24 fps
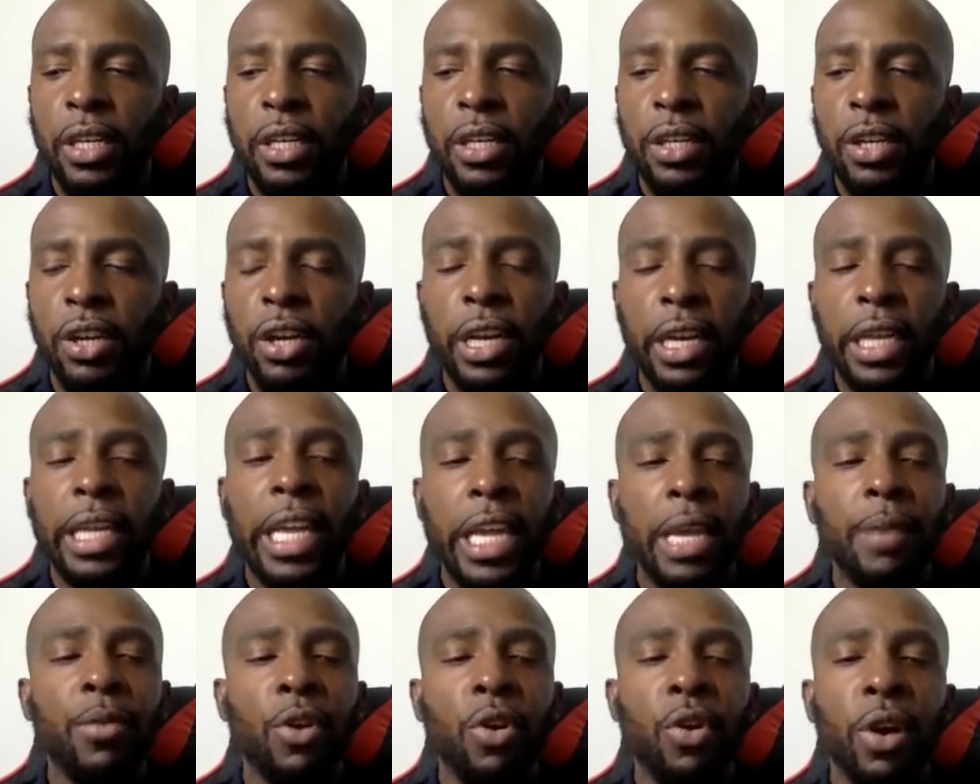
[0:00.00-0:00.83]
you're going to
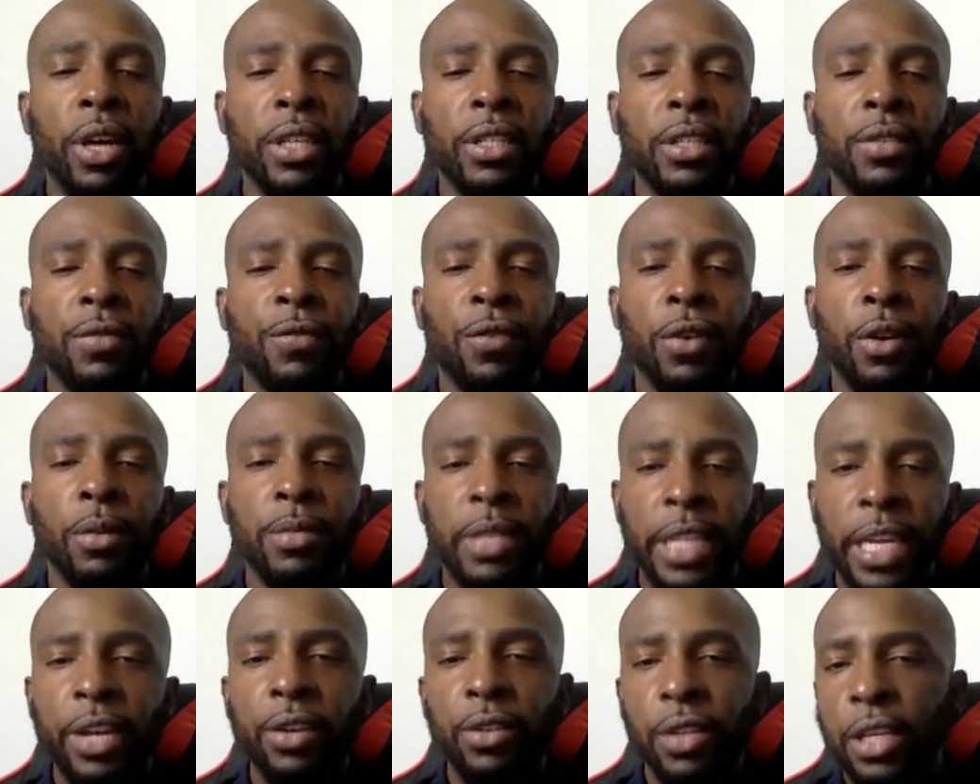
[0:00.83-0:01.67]
keep going from
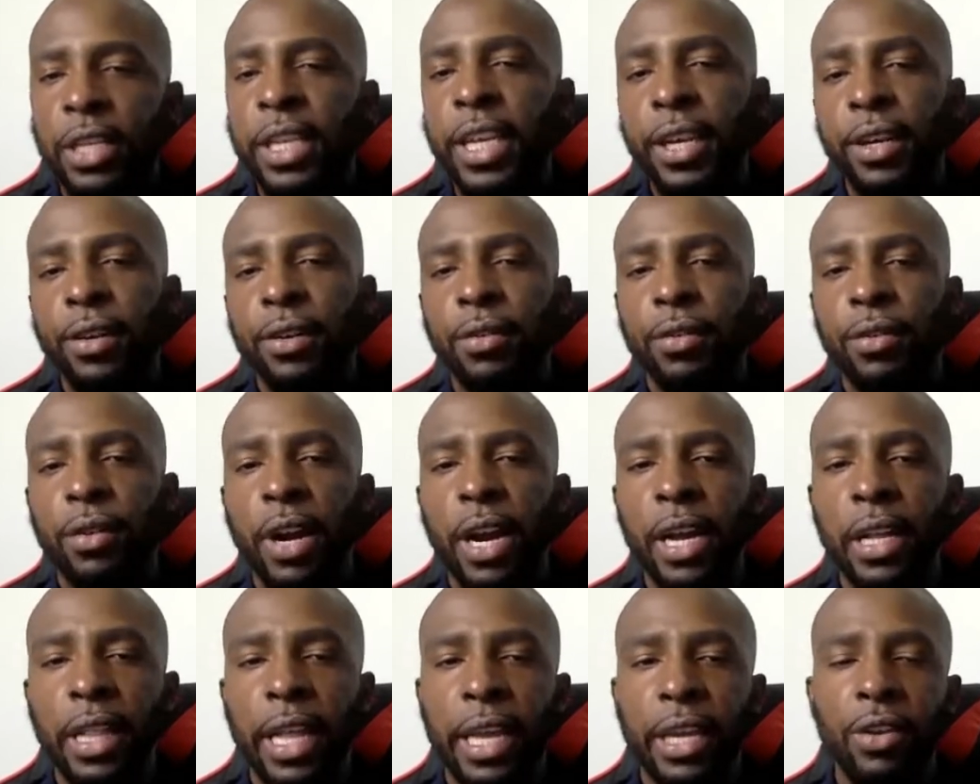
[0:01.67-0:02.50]
deal to deal,
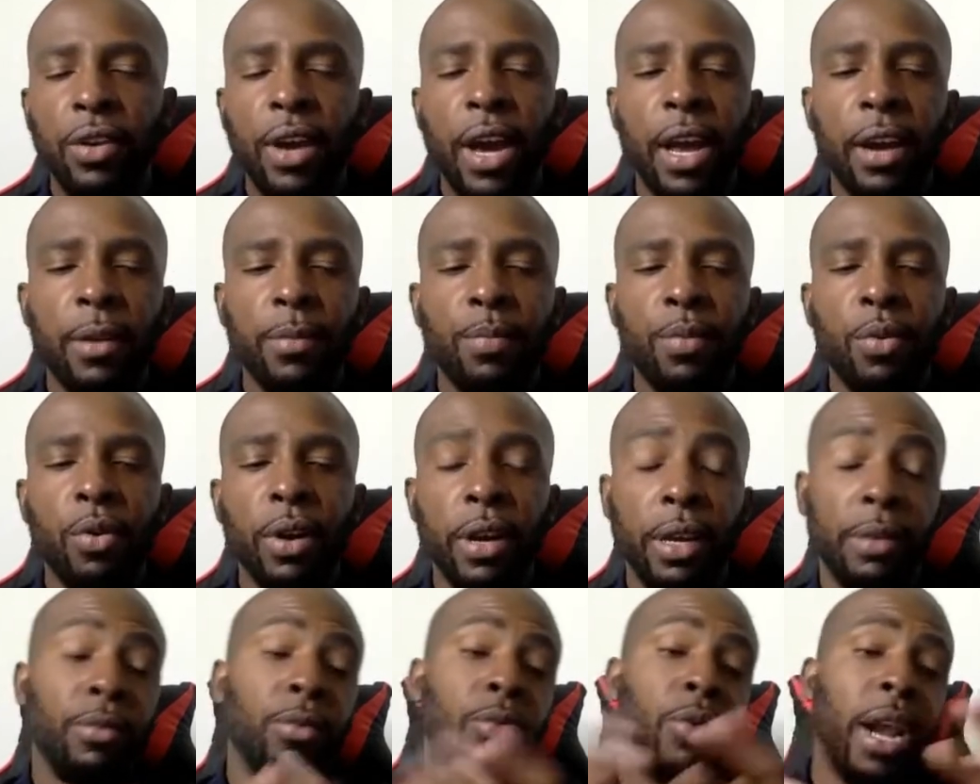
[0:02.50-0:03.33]
right? Like, you got to
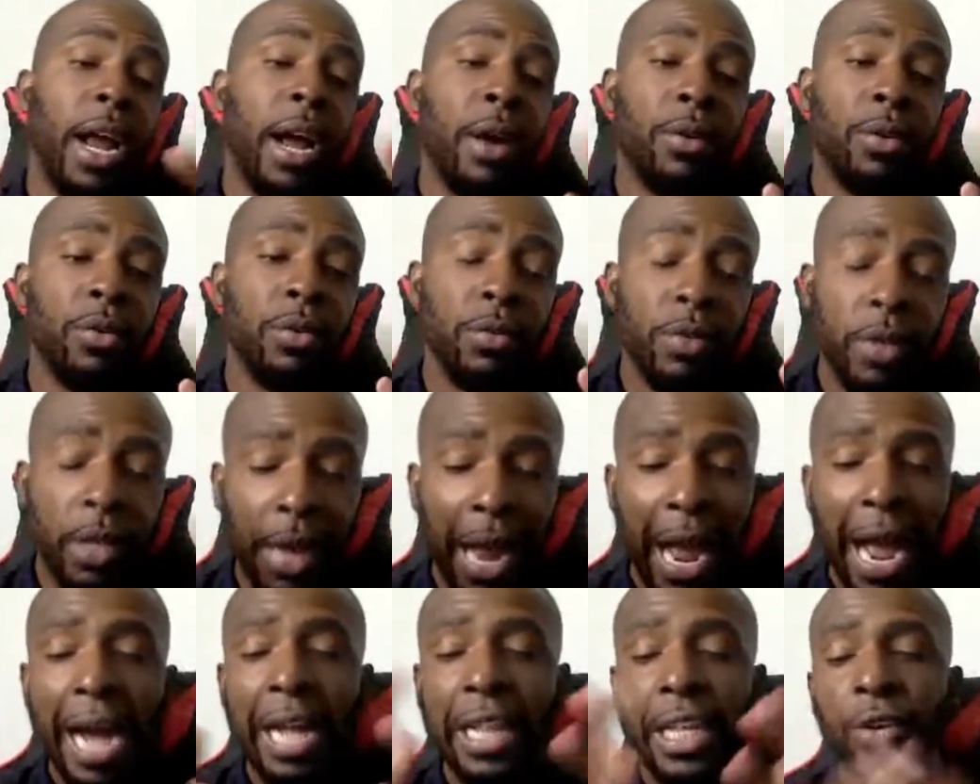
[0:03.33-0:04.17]
put, what I would
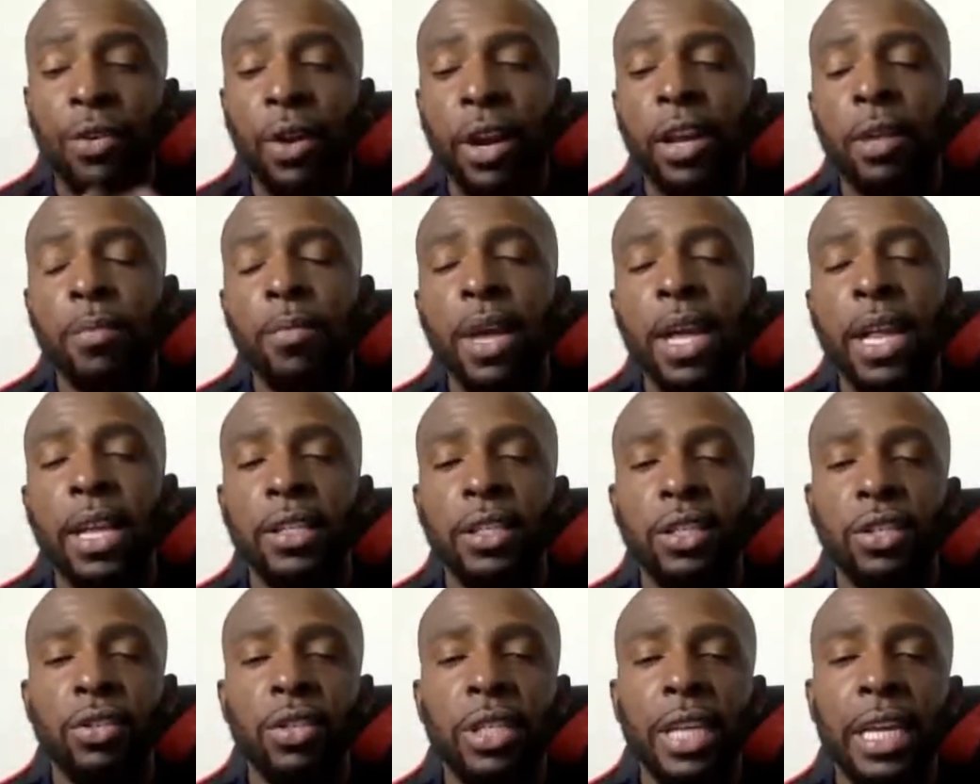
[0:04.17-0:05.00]
highly recommend
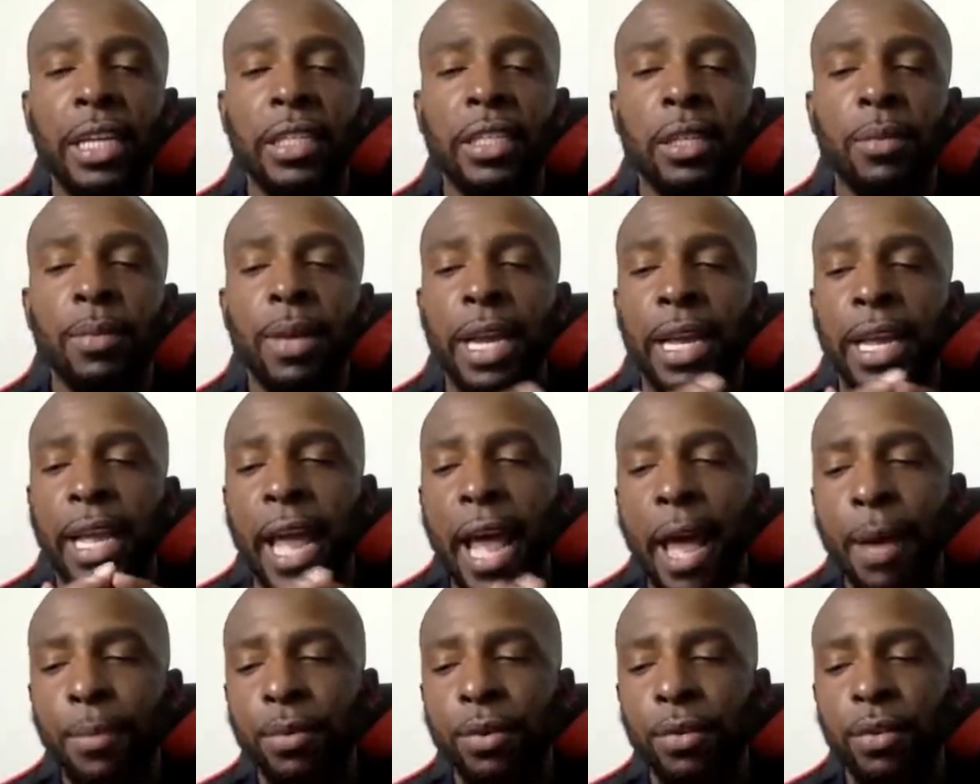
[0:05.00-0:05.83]
is you take some of that
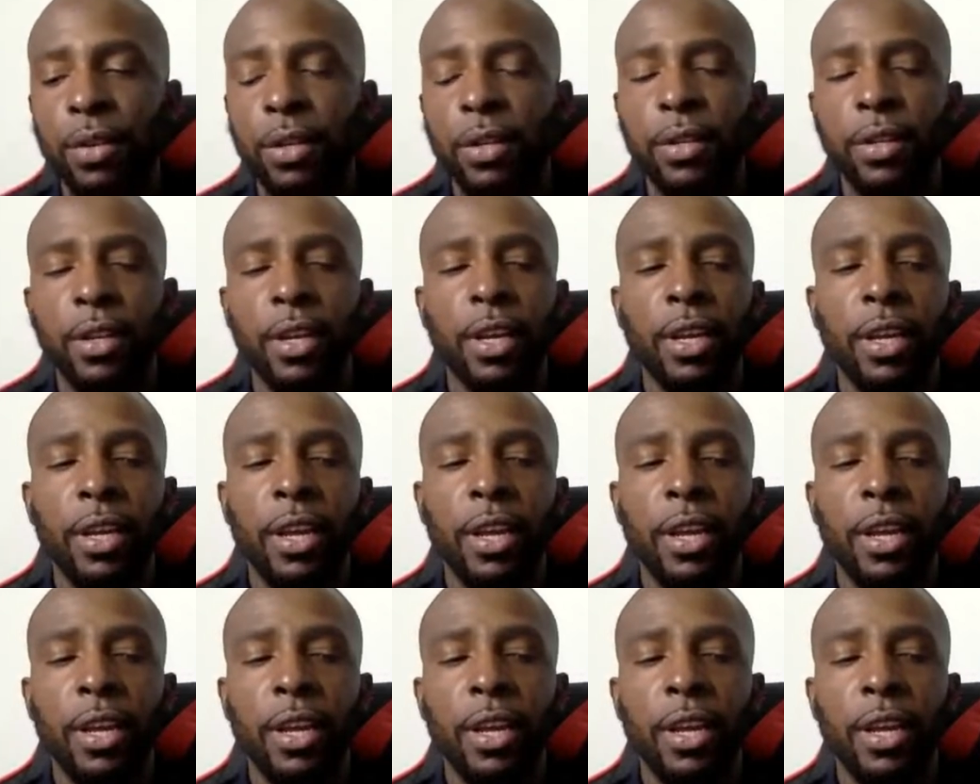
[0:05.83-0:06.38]
capital and